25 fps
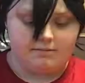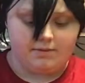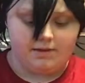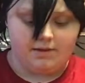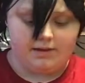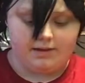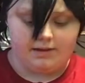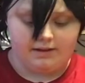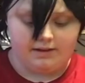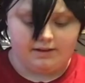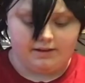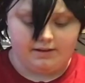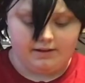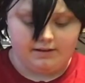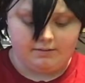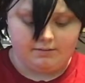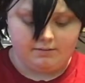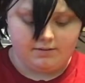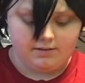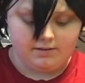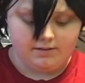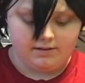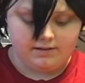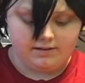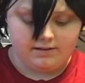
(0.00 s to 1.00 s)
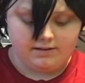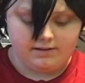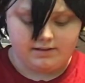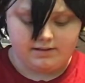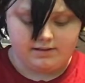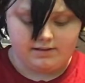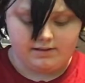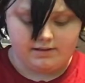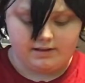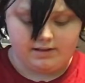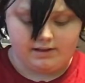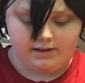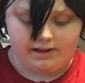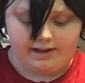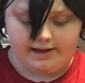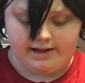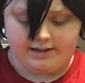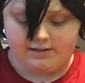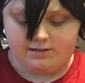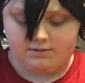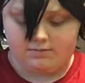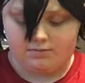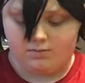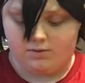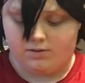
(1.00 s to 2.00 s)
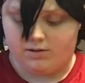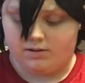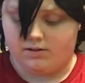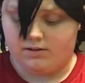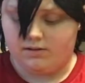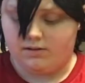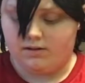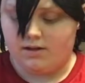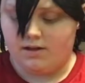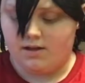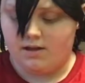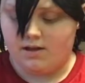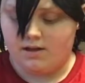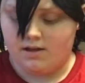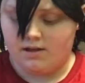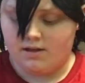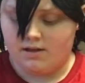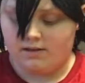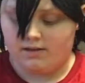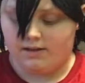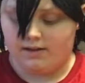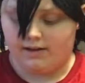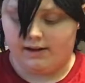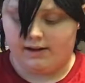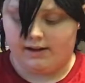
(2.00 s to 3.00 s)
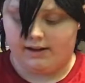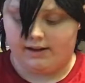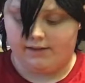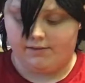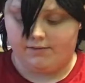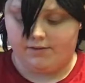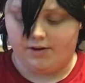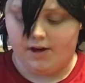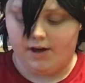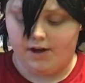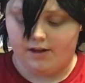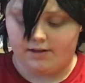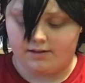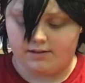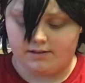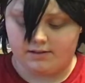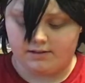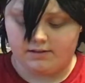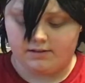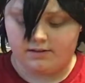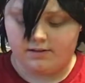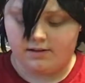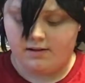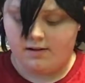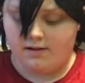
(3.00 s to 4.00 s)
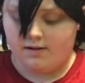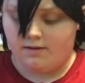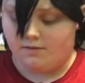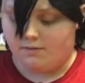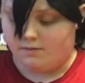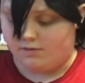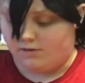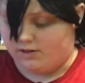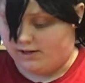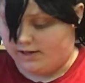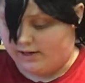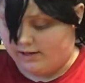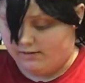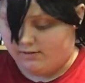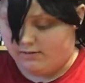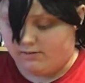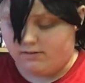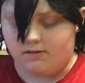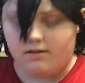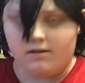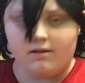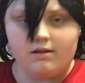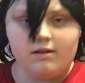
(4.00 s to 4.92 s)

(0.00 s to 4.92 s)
But yeah, that was the last one that I have got for now.